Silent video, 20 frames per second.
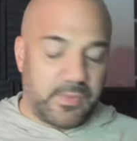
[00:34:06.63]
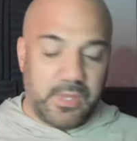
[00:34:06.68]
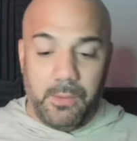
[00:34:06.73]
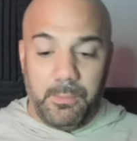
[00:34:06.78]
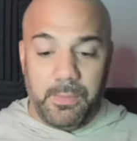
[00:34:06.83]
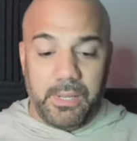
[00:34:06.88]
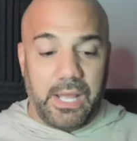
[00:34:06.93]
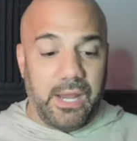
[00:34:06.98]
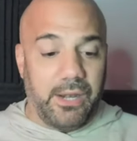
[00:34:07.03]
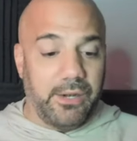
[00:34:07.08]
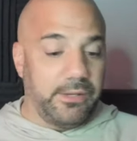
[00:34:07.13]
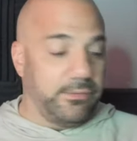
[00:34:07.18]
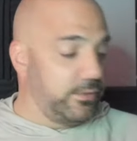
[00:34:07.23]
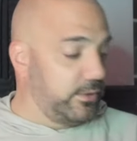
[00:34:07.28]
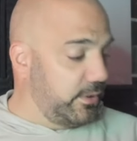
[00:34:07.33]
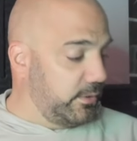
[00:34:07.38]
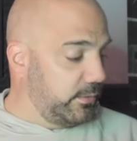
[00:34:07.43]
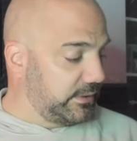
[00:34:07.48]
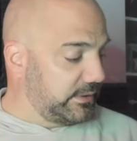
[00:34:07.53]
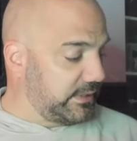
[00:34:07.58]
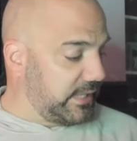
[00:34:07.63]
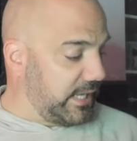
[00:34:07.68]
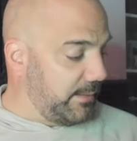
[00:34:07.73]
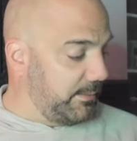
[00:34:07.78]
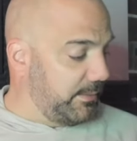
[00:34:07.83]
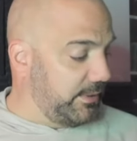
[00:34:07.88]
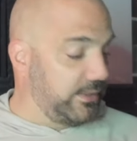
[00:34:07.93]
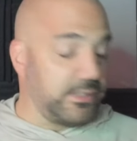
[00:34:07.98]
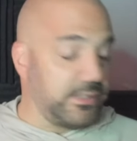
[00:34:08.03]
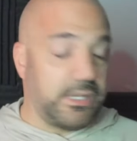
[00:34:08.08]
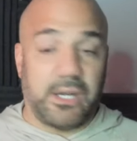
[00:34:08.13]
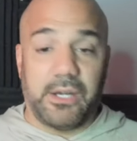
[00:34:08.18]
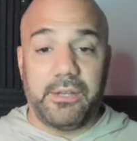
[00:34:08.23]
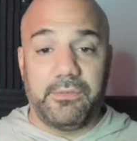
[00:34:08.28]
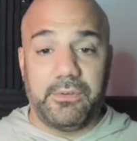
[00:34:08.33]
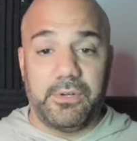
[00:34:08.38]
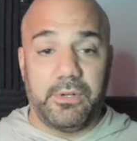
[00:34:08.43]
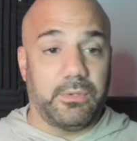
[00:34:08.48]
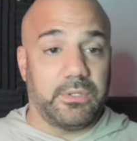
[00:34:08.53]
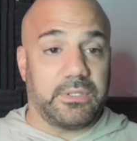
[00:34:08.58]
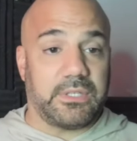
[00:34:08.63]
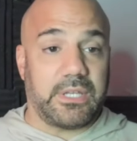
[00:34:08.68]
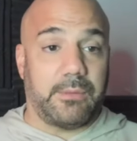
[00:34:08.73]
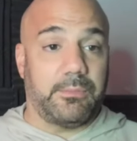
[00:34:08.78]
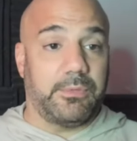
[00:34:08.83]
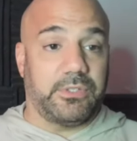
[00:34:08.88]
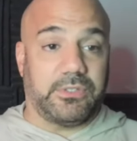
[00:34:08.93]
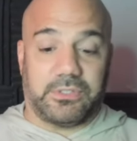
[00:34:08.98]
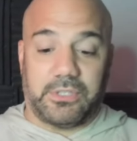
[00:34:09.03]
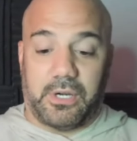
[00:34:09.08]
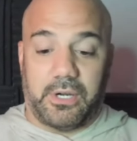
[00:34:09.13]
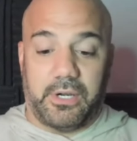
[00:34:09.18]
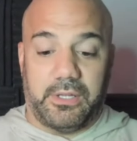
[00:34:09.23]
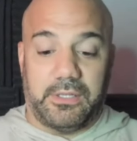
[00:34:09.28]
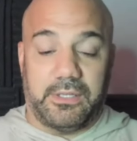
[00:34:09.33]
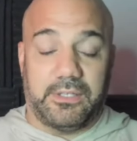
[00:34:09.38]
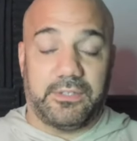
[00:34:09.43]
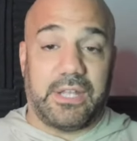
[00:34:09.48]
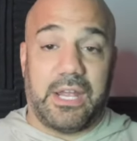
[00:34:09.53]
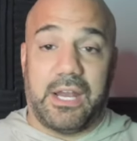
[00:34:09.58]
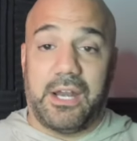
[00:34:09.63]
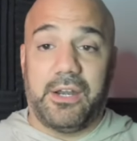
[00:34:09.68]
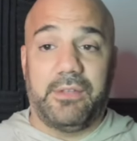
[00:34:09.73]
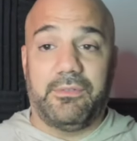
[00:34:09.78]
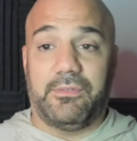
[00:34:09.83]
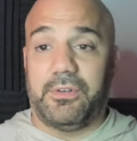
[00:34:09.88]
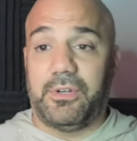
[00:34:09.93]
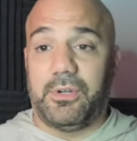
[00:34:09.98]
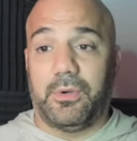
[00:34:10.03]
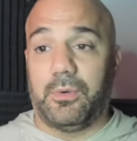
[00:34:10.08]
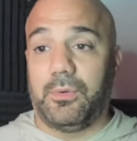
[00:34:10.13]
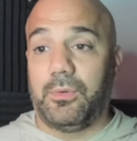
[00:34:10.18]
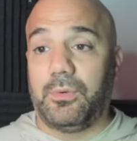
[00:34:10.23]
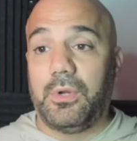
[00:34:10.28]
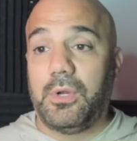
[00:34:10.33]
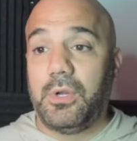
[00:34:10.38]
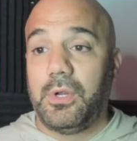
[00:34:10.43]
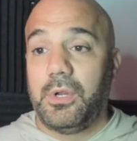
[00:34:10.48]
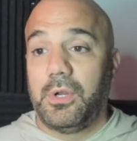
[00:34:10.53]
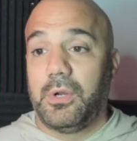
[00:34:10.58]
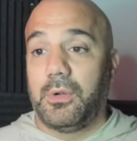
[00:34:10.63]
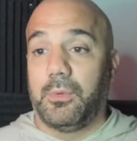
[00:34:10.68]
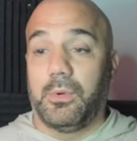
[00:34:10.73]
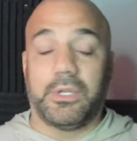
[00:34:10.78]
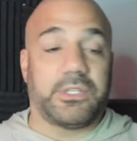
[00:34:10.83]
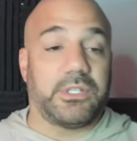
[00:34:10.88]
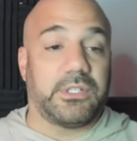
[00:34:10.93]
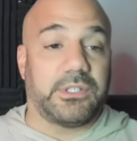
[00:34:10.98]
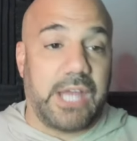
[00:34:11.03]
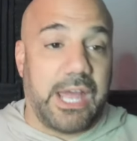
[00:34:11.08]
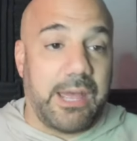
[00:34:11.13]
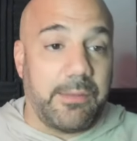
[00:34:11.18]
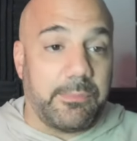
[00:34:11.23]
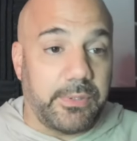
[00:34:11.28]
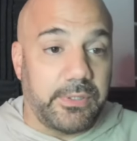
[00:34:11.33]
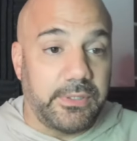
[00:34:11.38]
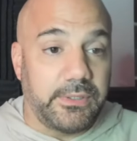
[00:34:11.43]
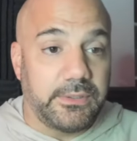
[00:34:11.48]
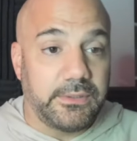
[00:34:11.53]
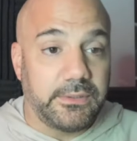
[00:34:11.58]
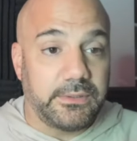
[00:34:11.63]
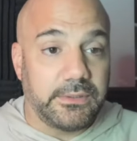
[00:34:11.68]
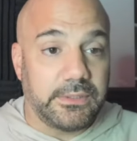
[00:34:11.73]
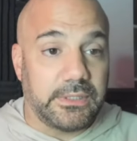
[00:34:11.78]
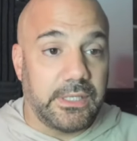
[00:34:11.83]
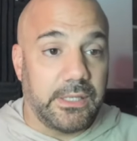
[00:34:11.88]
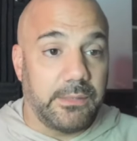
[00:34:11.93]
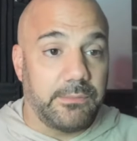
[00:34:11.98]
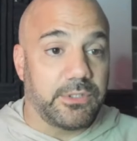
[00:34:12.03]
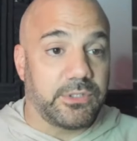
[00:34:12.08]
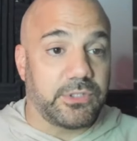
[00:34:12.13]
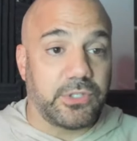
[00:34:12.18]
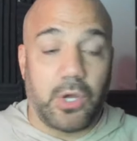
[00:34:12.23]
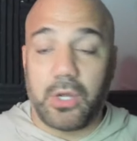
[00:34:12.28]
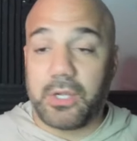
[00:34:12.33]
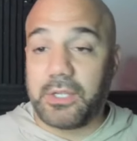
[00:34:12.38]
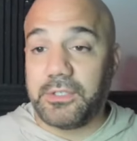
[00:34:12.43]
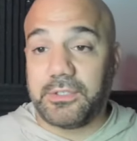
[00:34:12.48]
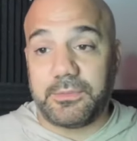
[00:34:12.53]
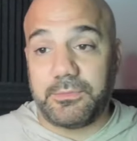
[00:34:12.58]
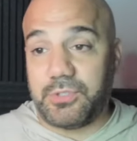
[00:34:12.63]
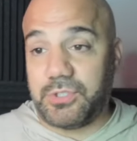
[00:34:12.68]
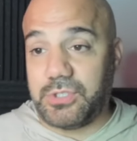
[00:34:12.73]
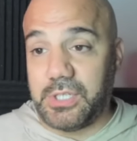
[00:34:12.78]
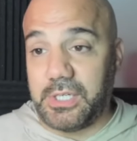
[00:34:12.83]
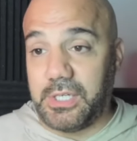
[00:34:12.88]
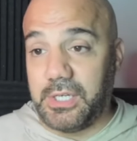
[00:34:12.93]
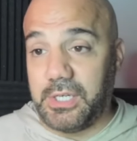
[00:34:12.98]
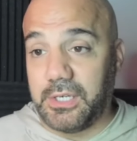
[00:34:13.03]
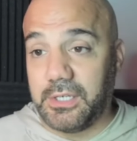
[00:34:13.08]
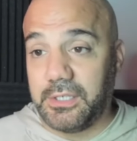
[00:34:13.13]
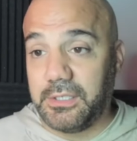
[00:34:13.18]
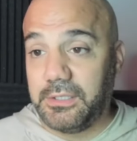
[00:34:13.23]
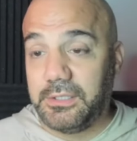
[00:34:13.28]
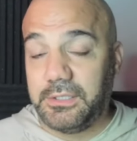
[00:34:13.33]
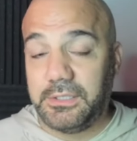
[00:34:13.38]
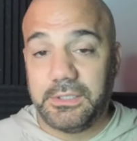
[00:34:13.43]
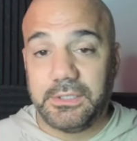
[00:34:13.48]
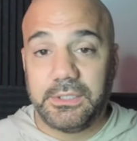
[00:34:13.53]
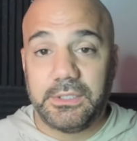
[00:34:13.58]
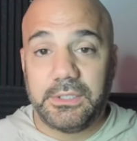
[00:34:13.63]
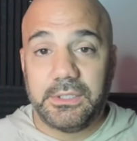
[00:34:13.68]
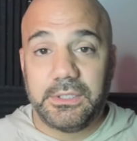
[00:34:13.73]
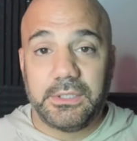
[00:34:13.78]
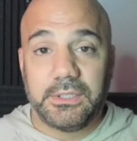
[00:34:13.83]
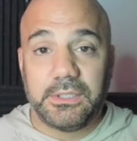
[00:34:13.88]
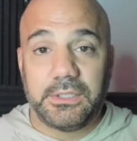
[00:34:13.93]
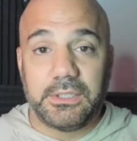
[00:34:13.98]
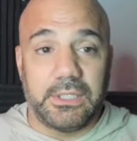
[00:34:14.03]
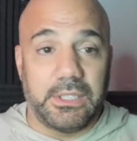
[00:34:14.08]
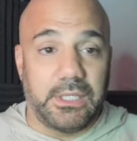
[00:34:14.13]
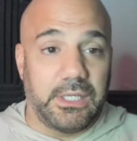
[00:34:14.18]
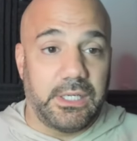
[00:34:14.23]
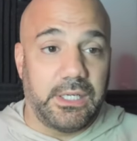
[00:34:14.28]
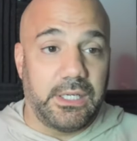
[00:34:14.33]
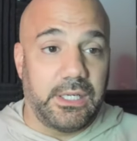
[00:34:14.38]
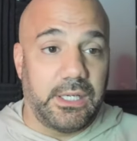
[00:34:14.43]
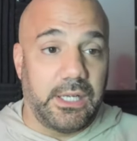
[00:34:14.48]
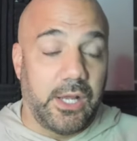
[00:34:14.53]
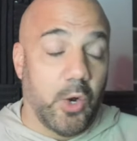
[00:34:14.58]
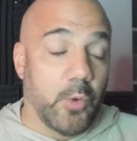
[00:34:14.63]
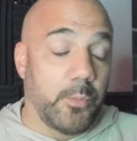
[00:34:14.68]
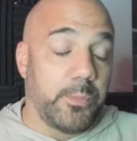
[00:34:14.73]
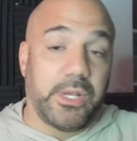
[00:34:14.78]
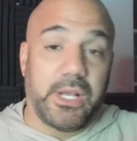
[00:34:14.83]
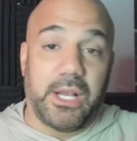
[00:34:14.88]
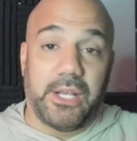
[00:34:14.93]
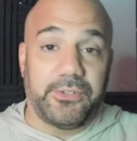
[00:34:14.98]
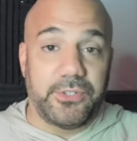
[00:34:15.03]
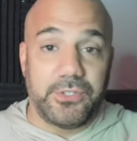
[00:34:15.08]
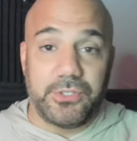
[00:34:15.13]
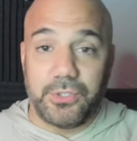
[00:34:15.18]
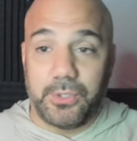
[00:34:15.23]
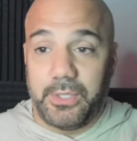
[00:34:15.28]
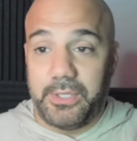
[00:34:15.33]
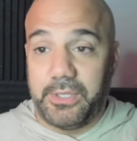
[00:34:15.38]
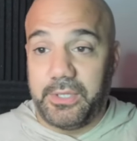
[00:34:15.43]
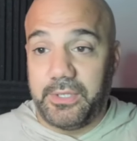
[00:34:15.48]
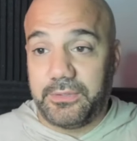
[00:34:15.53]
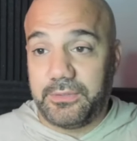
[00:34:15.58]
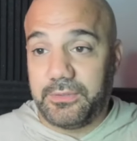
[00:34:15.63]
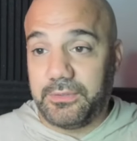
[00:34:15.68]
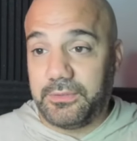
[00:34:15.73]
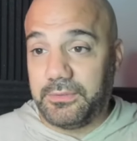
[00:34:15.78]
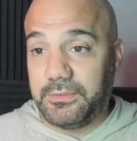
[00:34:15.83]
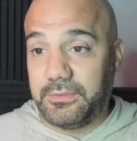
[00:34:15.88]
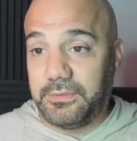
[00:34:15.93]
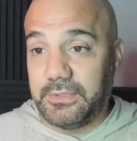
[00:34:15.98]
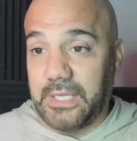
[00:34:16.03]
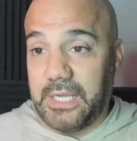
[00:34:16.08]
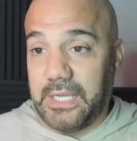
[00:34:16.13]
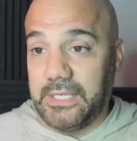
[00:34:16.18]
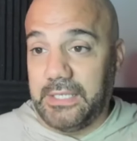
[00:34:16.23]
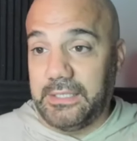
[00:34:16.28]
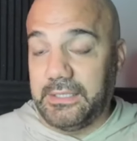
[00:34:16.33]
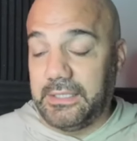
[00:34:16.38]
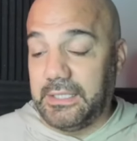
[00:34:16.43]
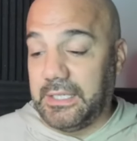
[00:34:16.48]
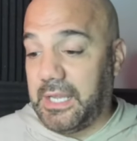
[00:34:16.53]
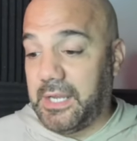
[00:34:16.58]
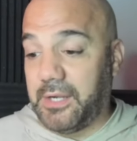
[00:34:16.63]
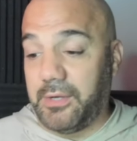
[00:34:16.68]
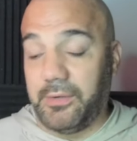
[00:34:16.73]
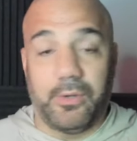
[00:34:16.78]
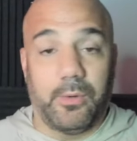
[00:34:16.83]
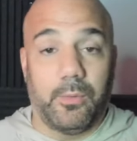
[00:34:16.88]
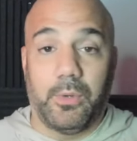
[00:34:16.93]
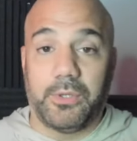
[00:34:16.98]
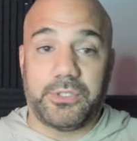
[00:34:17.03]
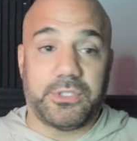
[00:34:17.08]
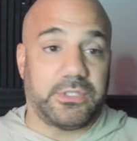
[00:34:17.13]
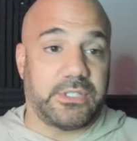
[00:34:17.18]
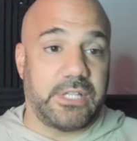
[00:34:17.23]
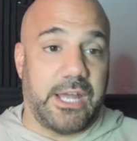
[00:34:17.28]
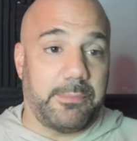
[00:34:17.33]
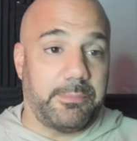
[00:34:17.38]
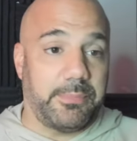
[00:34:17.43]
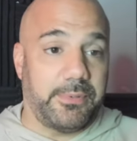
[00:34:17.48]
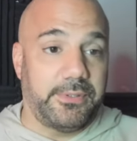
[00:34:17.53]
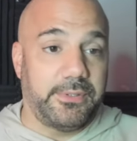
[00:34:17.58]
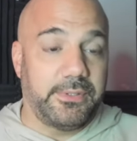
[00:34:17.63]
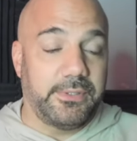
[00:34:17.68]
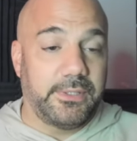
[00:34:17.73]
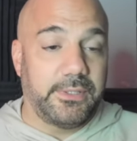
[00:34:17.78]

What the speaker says: I'm like, I don't even know what time it is. I don't even know what time we started this. I don't even know what just happened. I'm just talking some shit here. I hope you guys enjoyed this. I don't know what just happened.